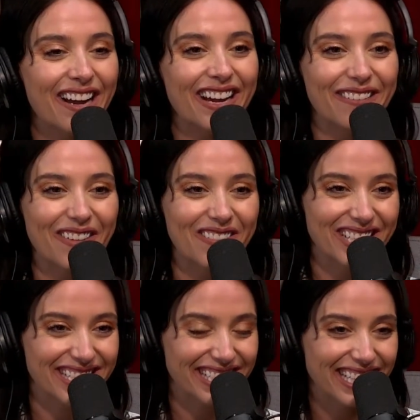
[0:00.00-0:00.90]
okay, I remember
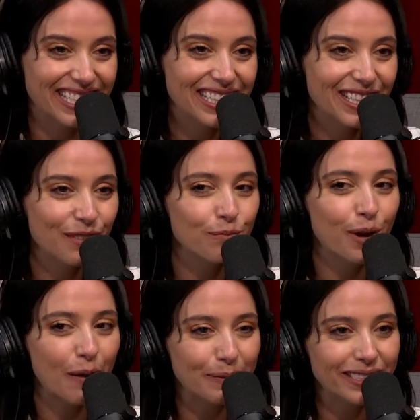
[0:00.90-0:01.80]
they said the
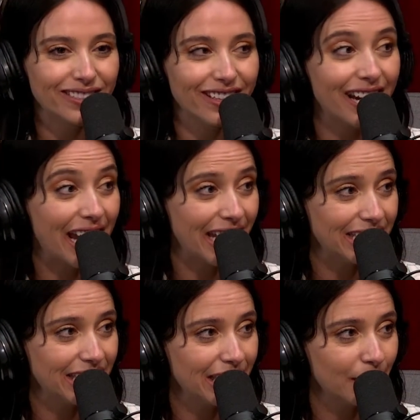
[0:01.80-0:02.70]
puppets are
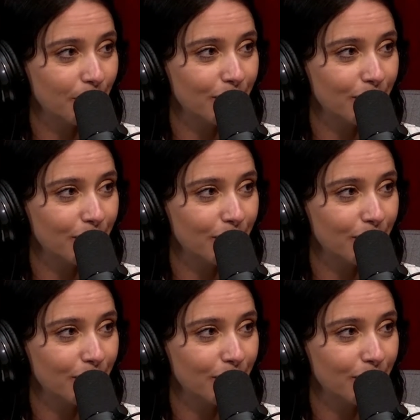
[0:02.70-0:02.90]
A-team.